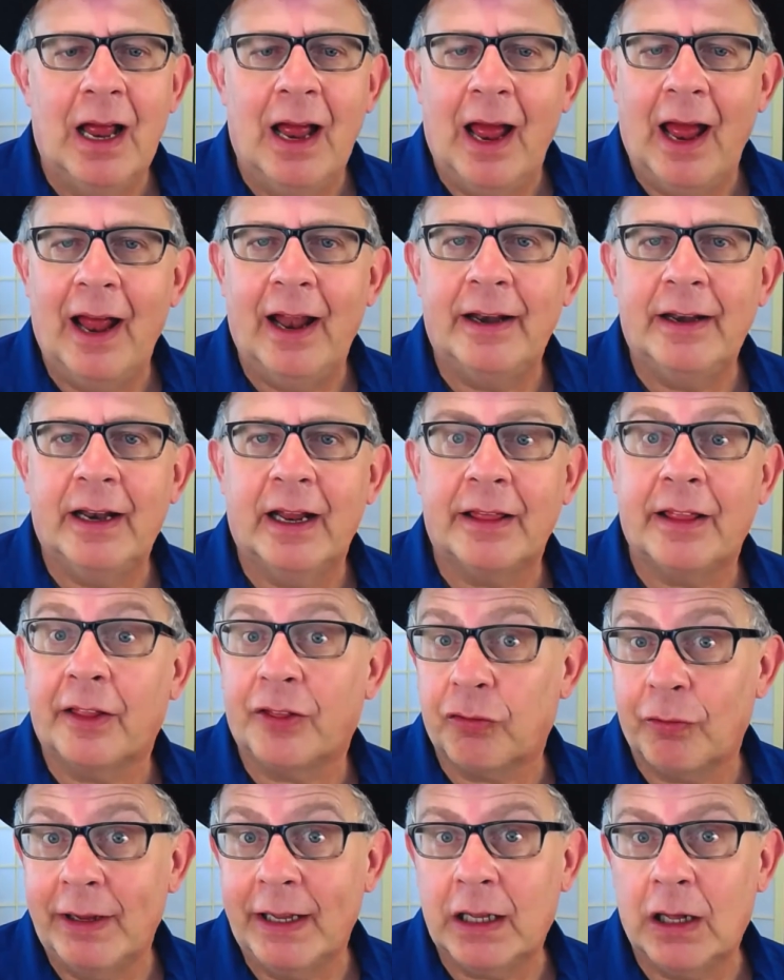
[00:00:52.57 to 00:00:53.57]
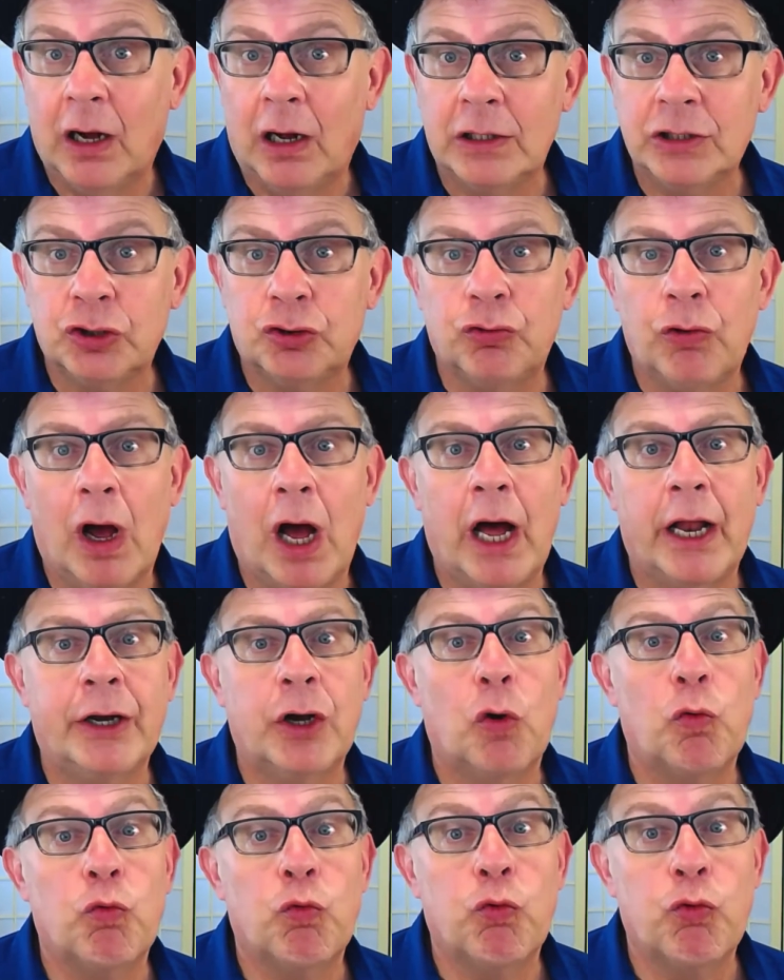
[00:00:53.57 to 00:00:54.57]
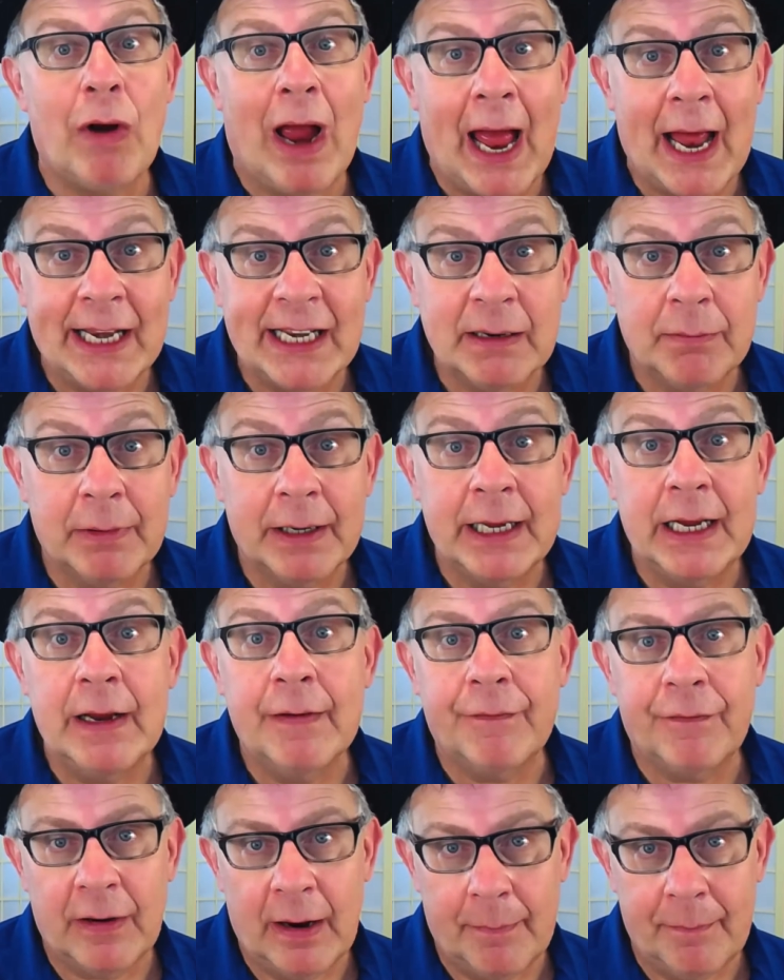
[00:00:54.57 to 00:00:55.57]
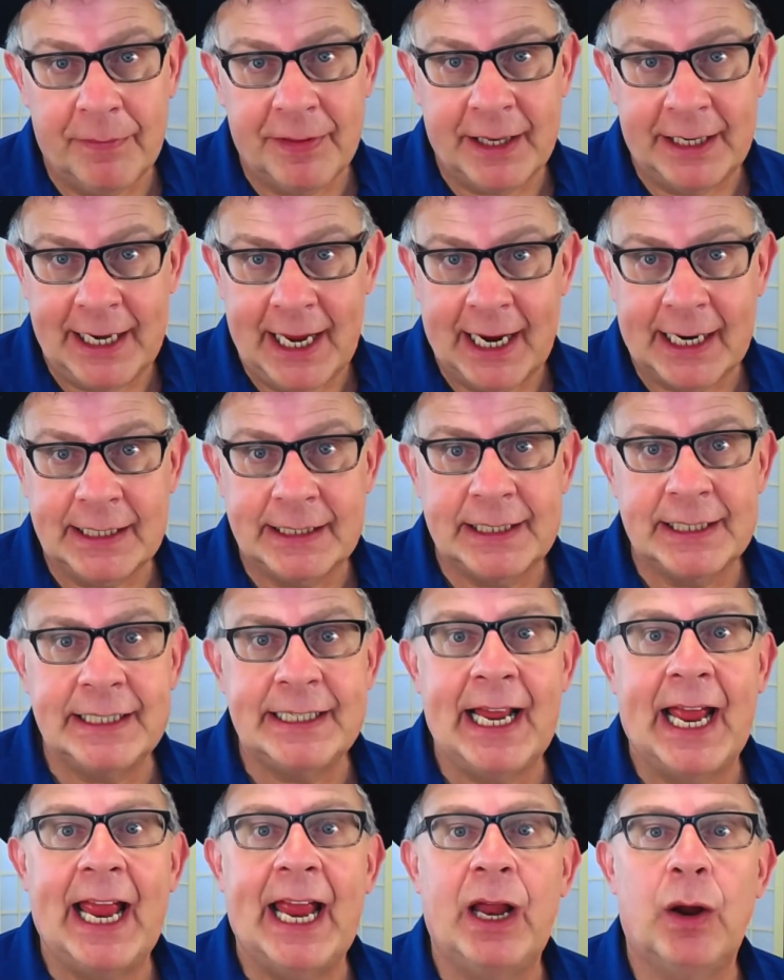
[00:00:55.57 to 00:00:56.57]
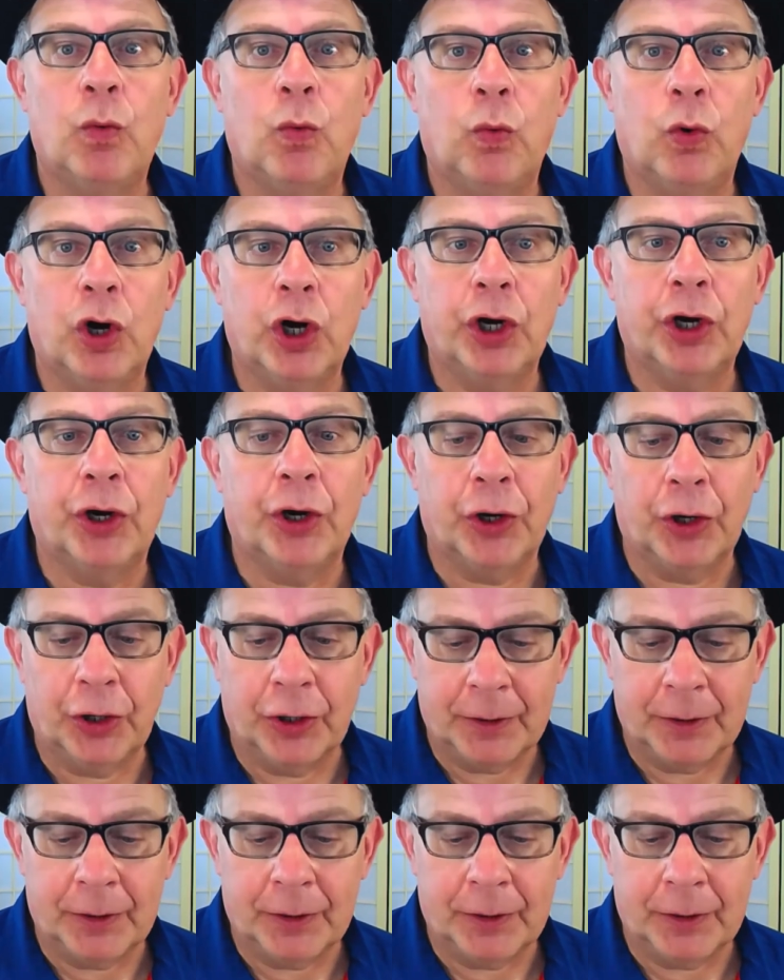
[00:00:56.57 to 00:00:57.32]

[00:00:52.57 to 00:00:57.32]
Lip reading: And the three cards drawn randomly from the deck today were